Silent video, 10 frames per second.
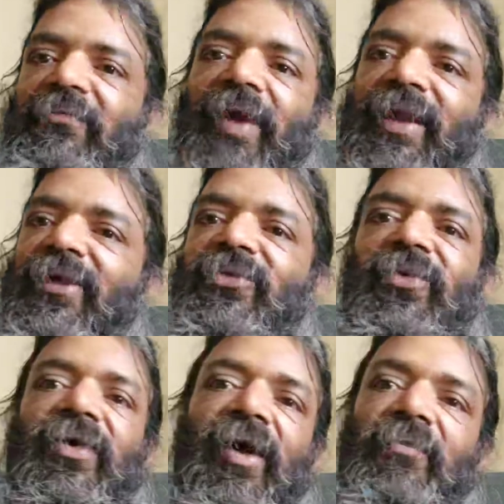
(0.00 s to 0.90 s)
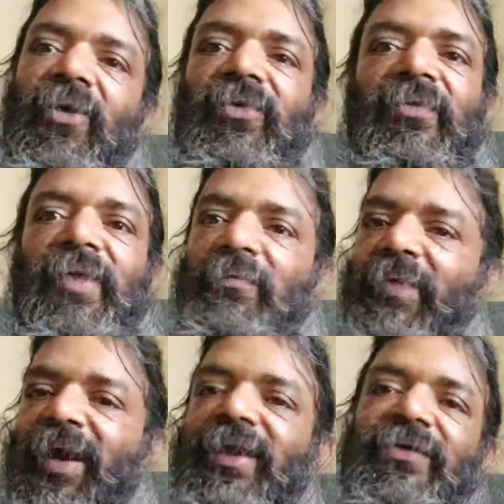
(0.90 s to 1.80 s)
Minus would come out
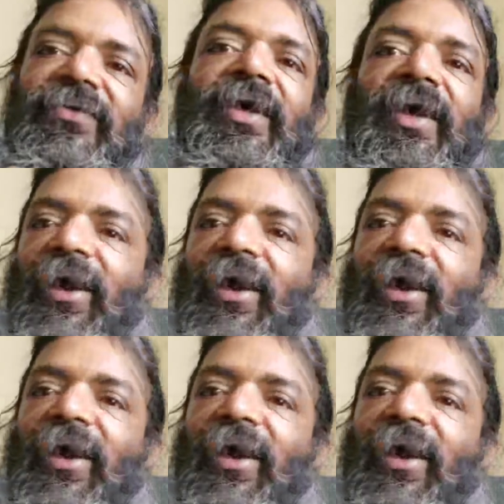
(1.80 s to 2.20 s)
minus